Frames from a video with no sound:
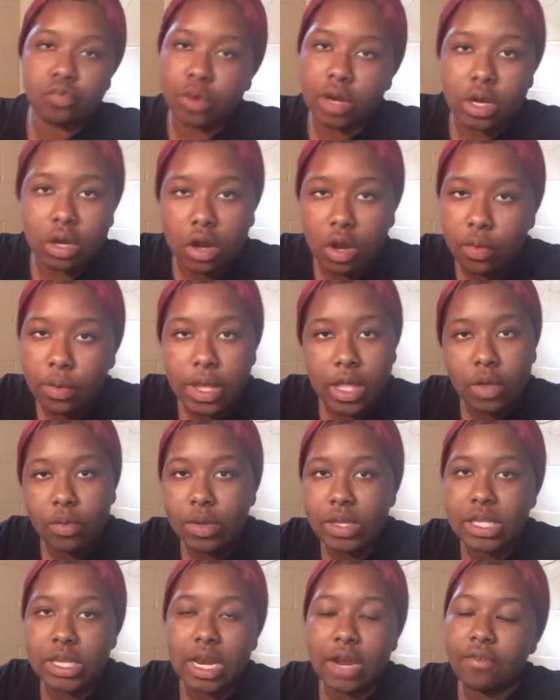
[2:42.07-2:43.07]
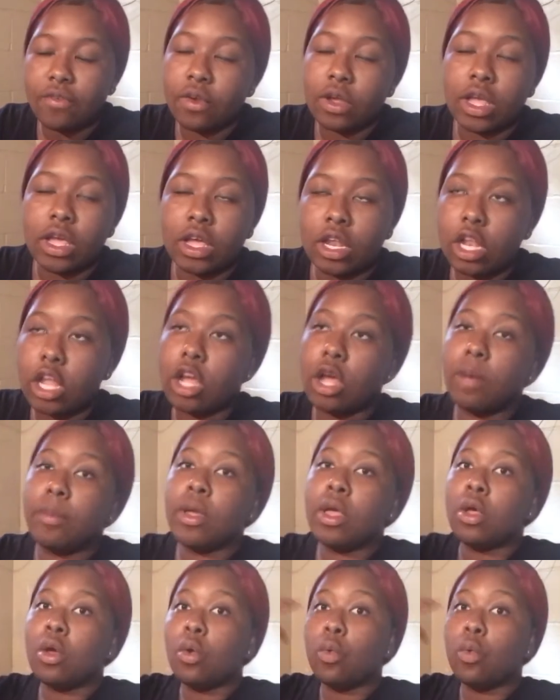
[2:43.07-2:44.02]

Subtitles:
ring on when he went to that freaking club.